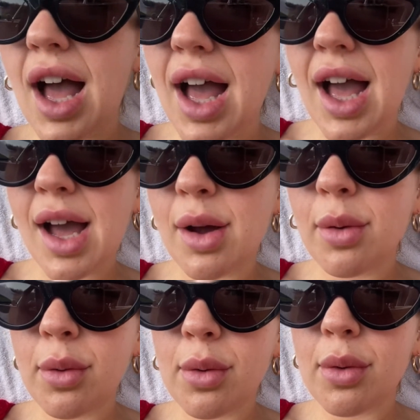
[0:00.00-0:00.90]
How
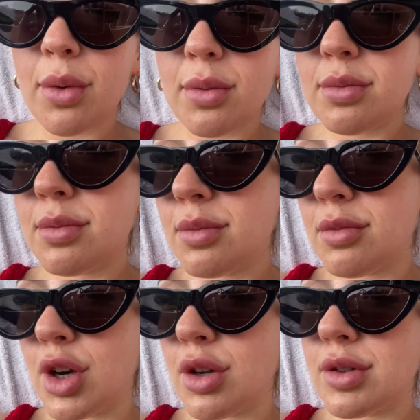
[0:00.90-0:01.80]

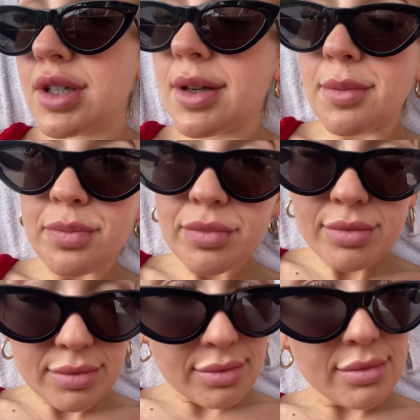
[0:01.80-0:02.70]

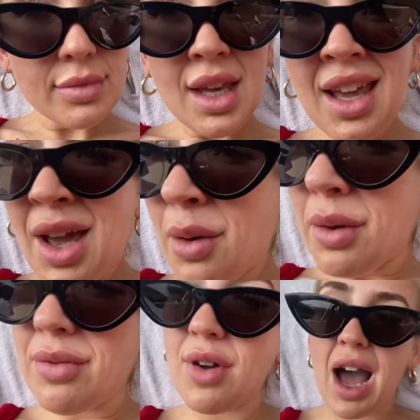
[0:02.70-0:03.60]
rude.
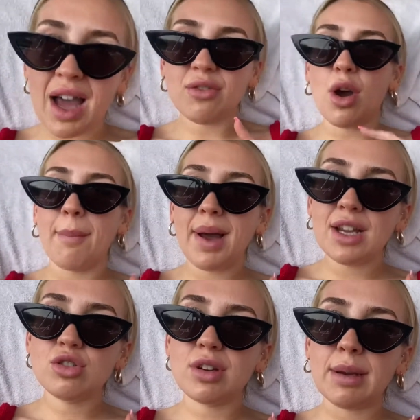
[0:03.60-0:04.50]
We've got, I've got my
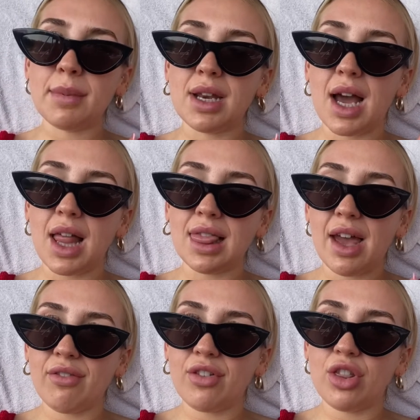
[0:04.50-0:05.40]
treatment at
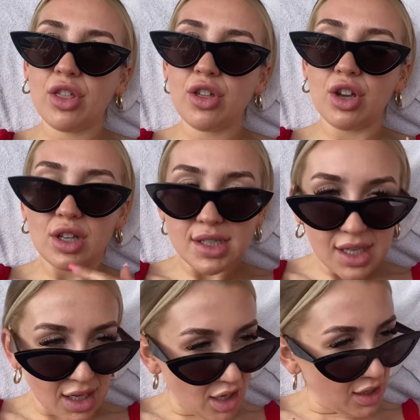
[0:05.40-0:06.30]
eleven thirty
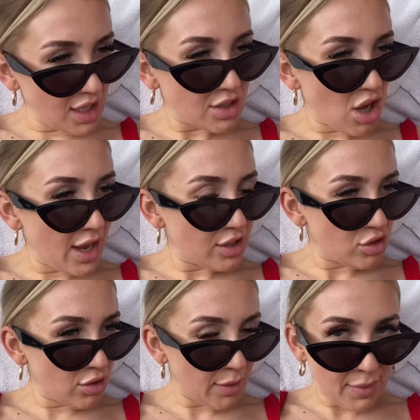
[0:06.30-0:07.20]
and Lee's got his
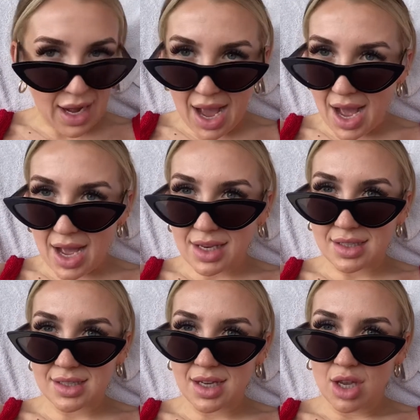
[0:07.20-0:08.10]
treatment at
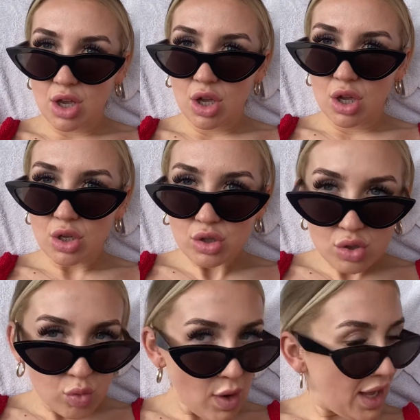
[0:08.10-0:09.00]

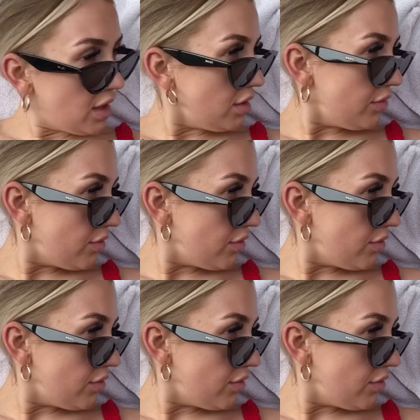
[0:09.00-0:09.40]
twelve.